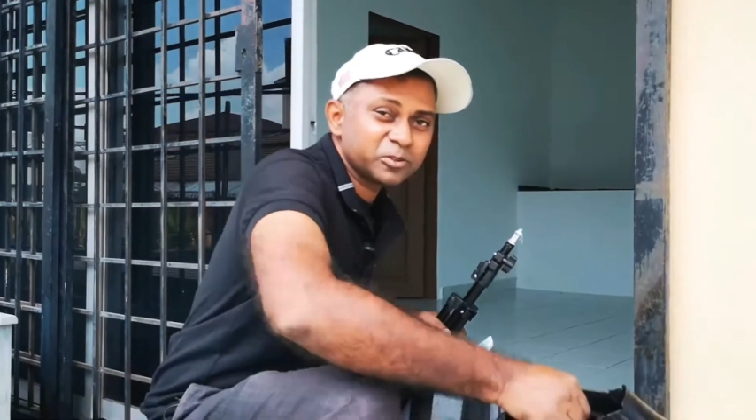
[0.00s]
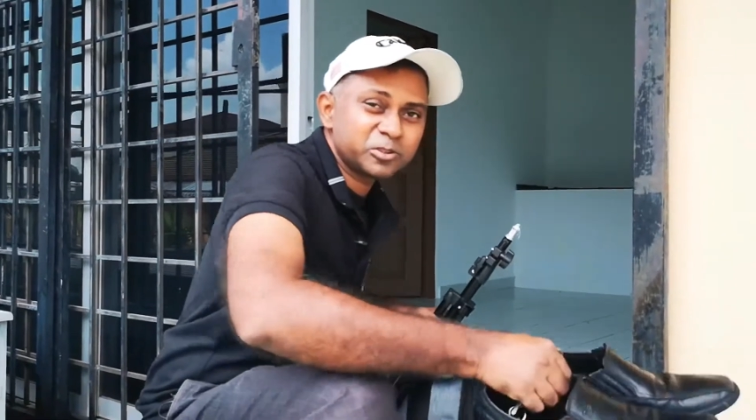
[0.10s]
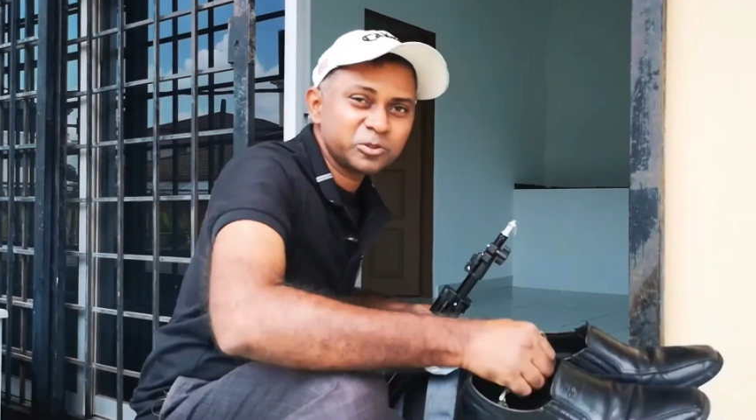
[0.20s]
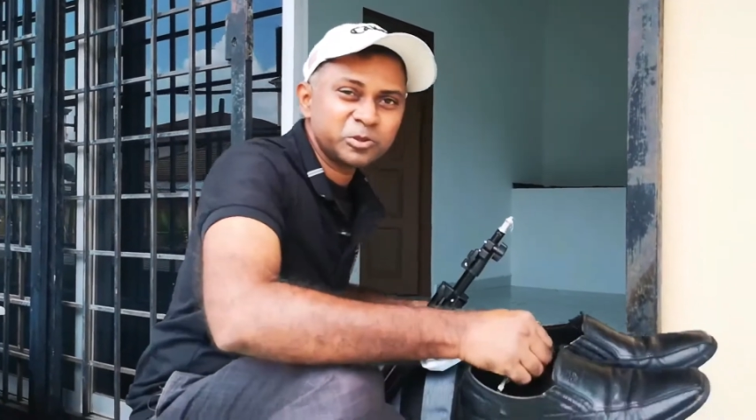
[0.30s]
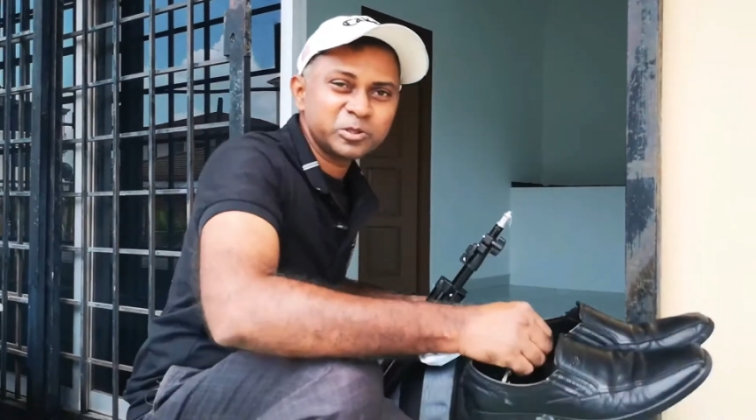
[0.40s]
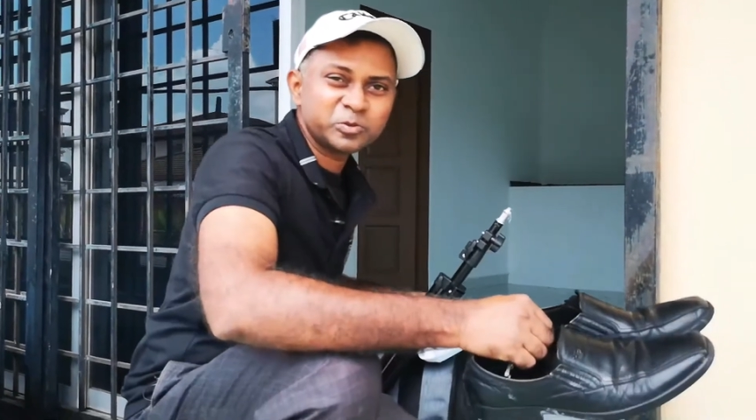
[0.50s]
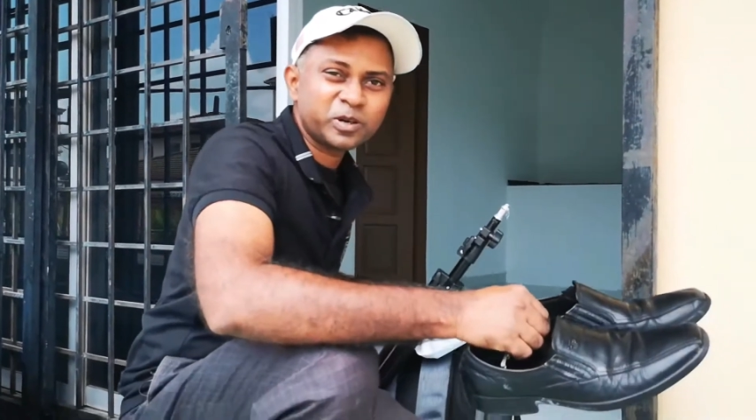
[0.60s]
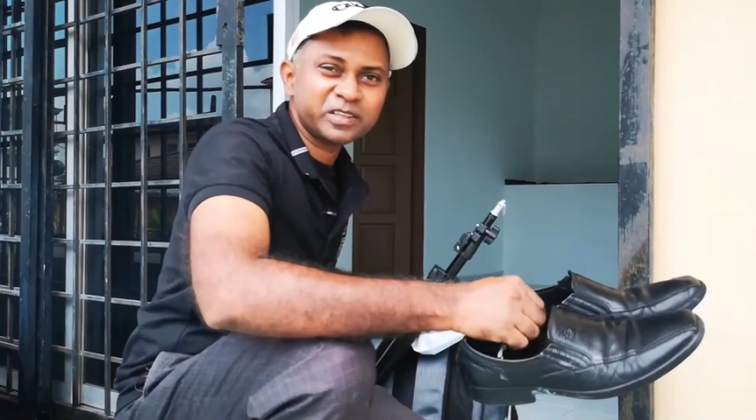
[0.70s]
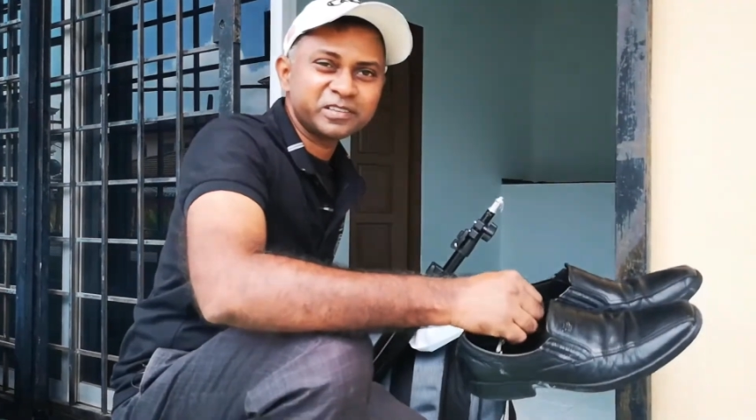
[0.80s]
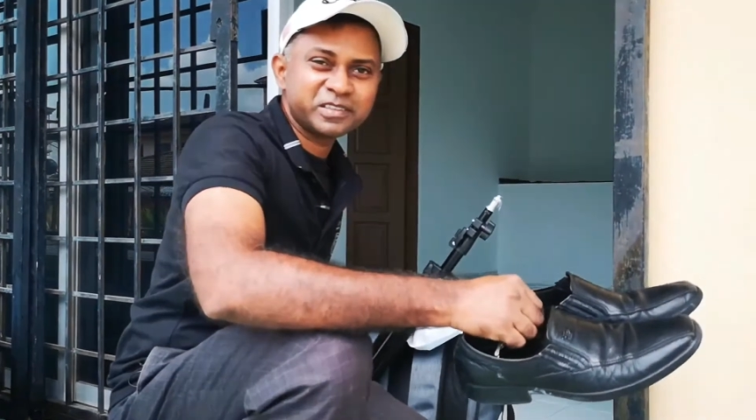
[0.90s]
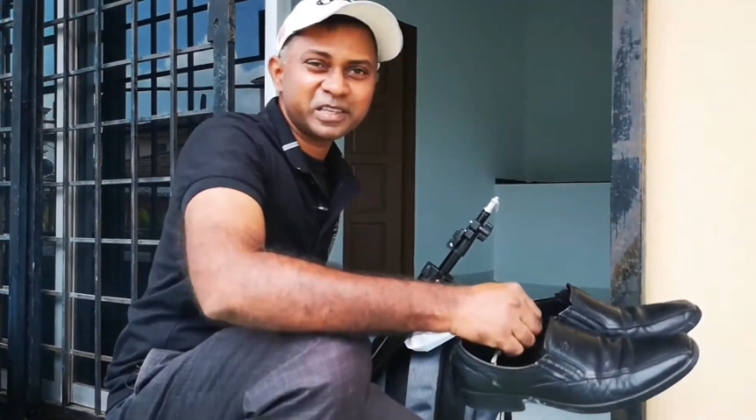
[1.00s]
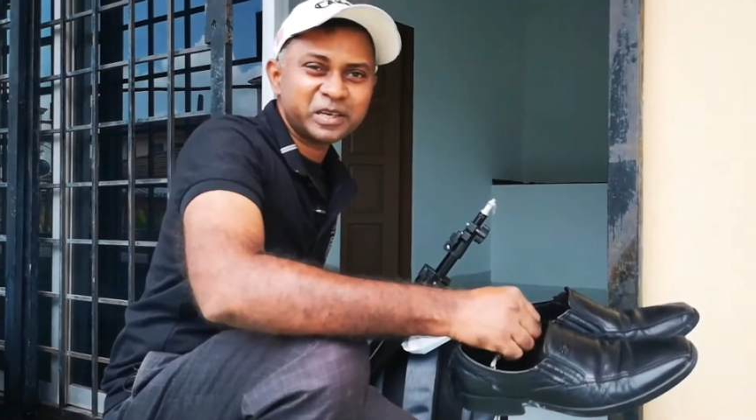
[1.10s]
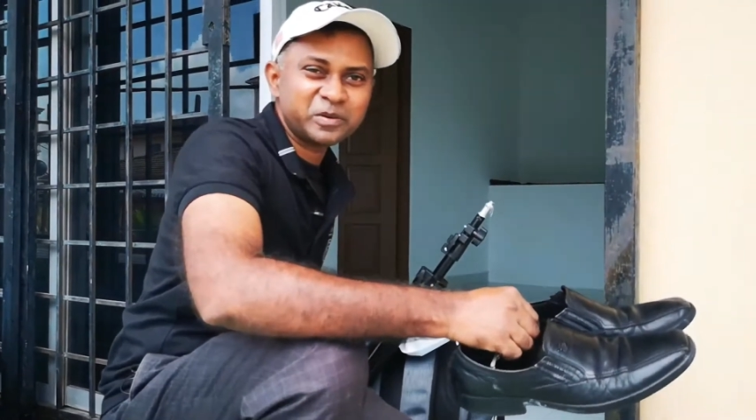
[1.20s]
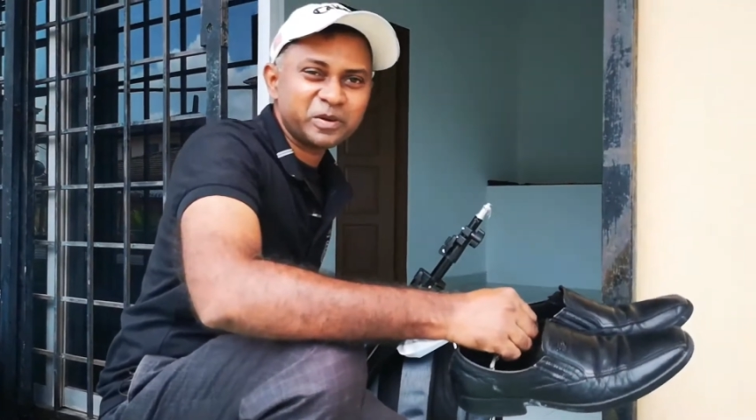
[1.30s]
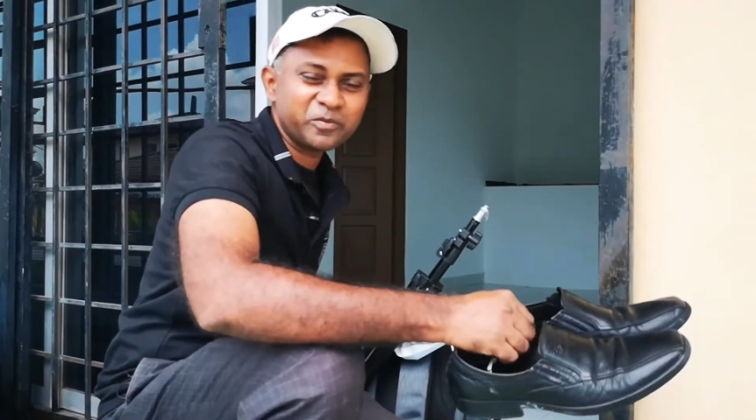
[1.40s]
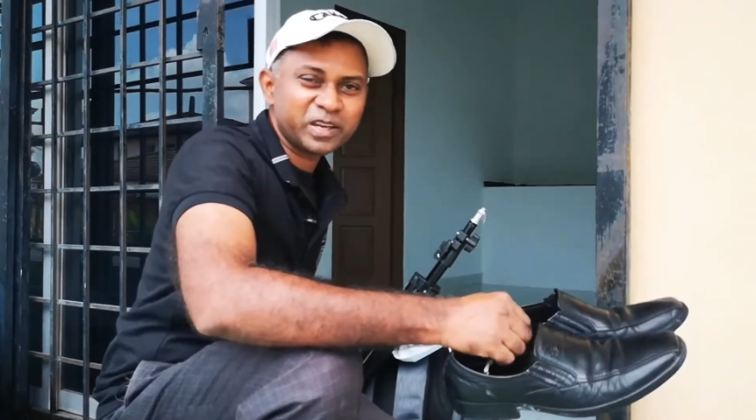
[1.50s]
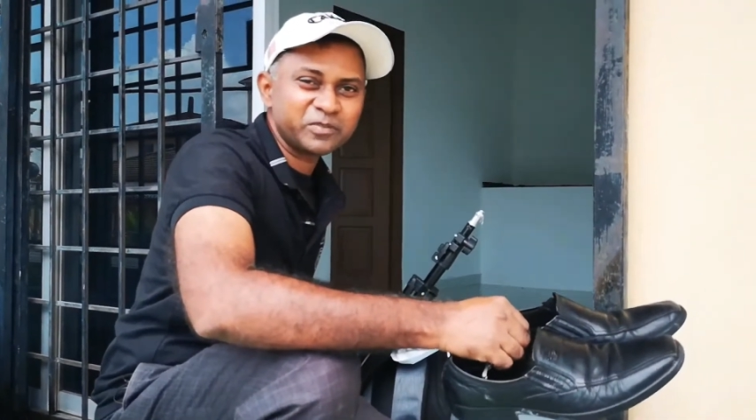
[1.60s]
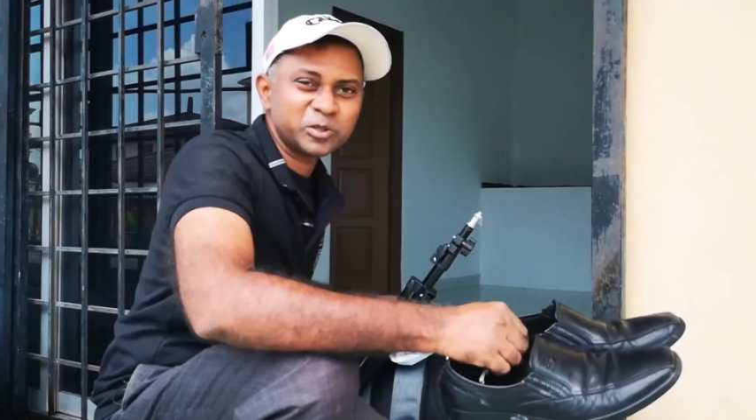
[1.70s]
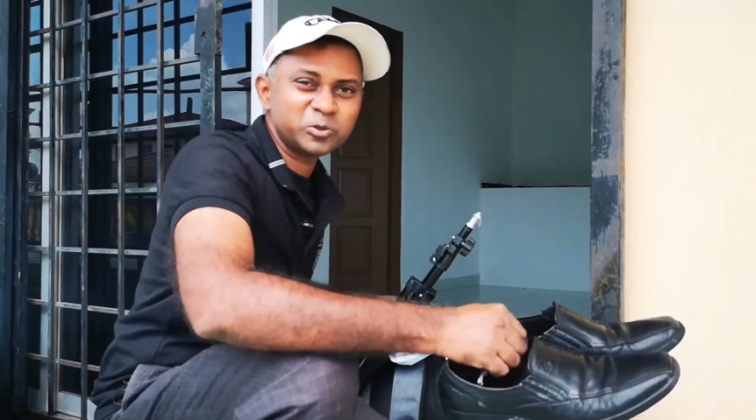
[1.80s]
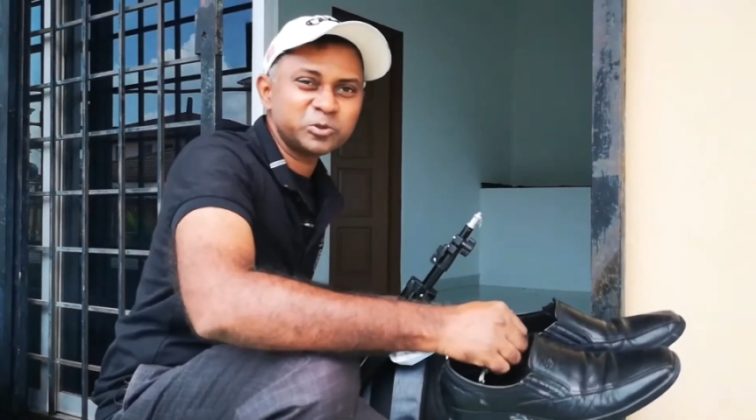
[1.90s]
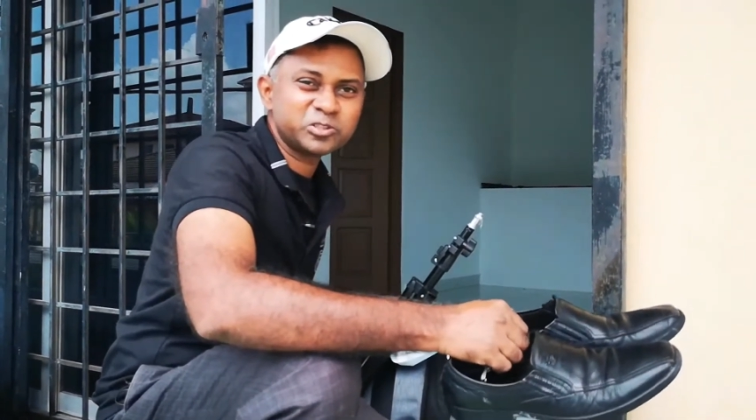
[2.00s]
Now shoe is one of the things when